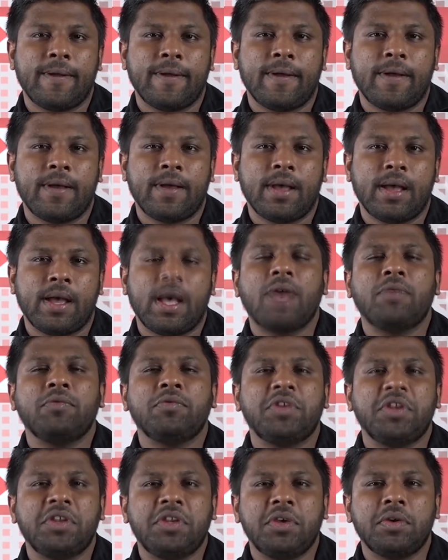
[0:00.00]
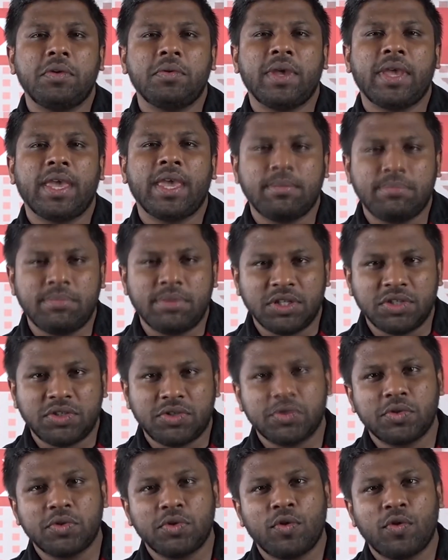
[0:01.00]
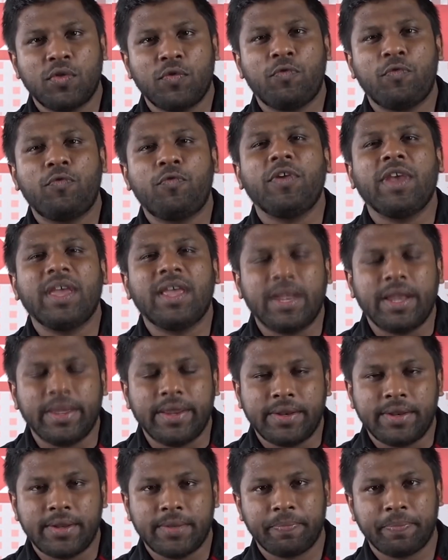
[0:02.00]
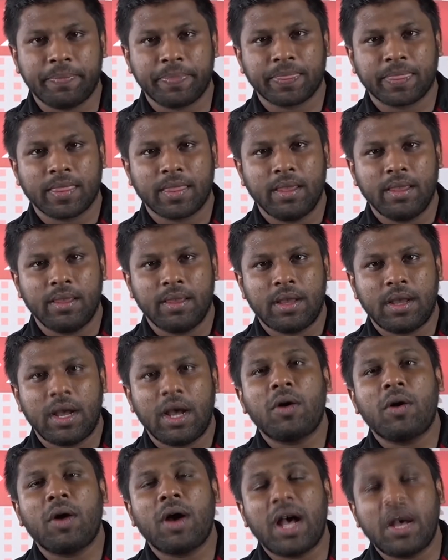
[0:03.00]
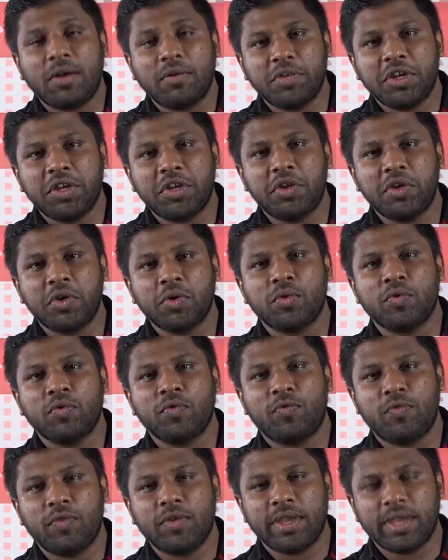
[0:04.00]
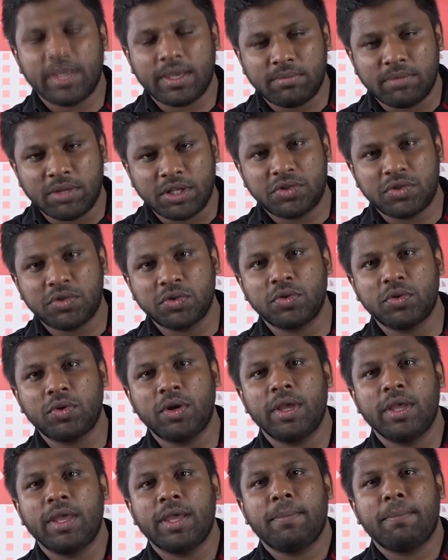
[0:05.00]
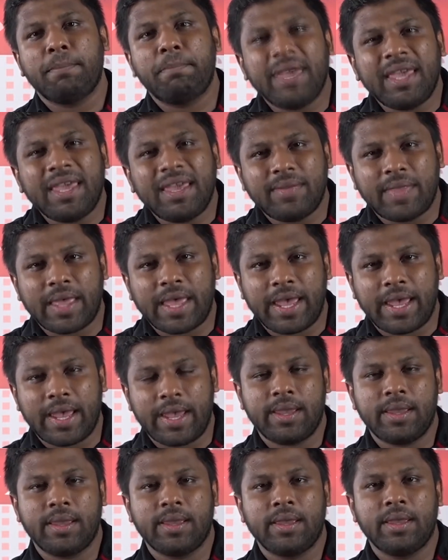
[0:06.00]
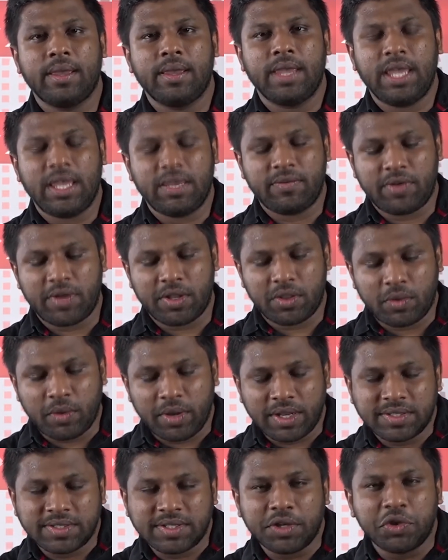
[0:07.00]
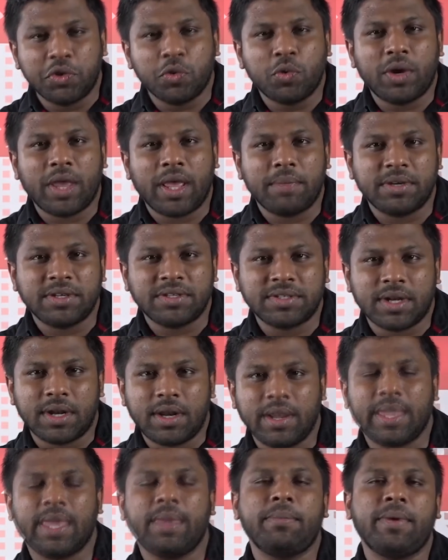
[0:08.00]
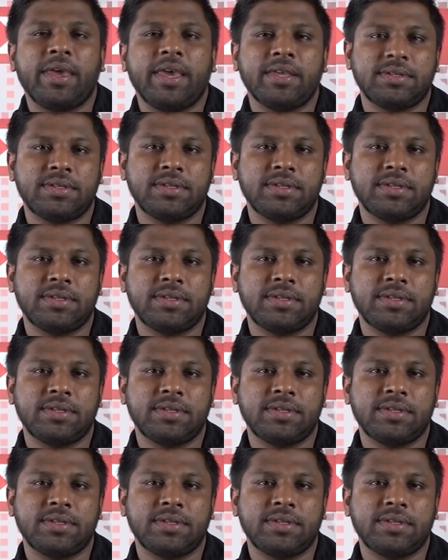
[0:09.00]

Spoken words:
How did you able to feel it? How did you able to be there, even though it's a two-dimensional image?